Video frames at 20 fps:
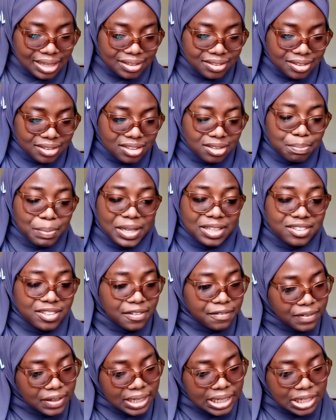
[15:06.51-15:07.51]
case is
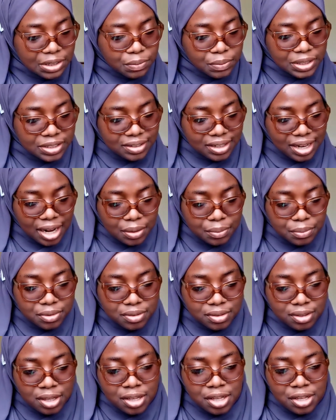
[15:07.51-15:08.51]
specifically read
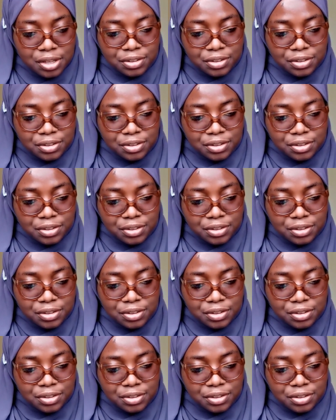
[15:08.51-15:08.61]
count.